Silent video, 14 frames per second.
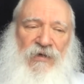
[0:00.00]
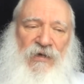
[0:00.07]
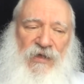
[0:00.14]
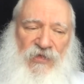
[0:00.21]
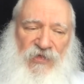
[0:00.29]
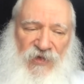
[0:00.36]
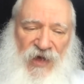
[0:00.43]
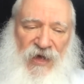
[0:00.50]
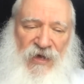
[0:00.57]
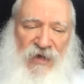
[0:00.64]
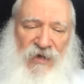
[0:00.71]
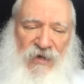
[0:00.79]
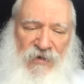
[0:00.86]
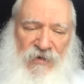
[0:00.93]

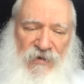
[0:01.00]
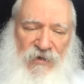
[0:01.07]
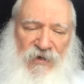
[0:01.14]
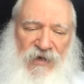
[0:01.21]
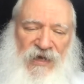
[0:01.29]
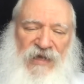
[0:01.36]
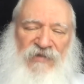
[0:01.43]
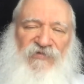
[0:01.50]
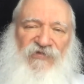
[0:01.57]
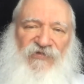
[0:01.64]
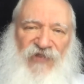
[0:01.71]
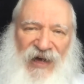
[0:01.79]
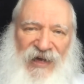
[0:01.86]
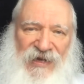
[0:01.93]
they
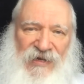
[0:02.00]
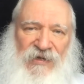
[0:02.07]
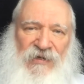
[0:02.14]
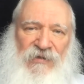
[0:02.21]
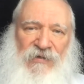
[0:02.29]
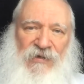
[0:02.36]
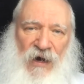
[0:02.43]
invited